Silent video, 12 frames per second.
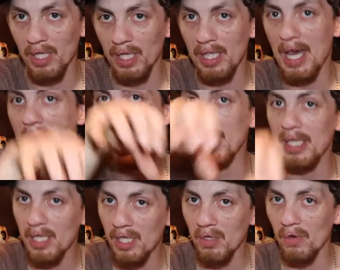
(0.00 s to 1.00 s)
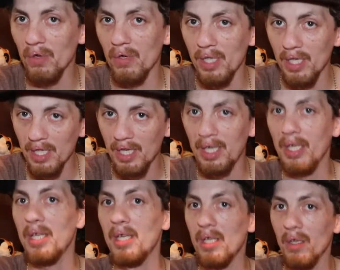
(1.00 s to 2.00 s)
did that, this Joker did
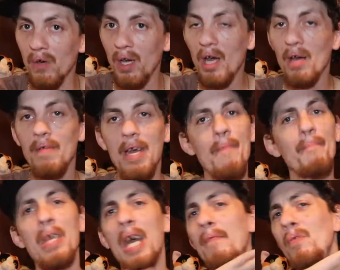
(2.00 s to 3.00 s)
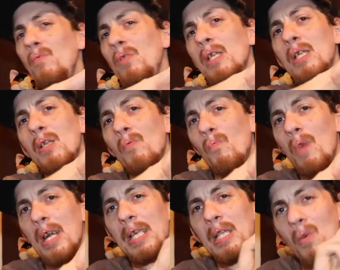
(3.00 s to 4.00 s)
this, this Joker, right? If you just
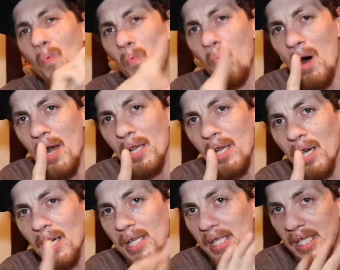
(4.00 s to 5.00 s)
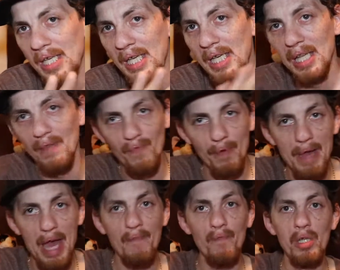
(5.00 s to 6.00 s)
went in the one scene from
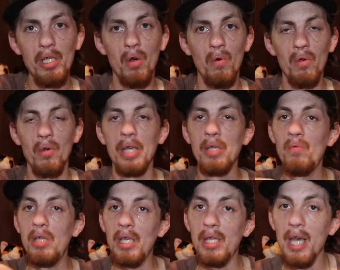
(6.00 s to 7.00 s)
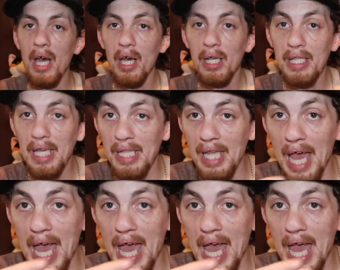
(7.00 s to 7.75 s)
every Joker and you just did the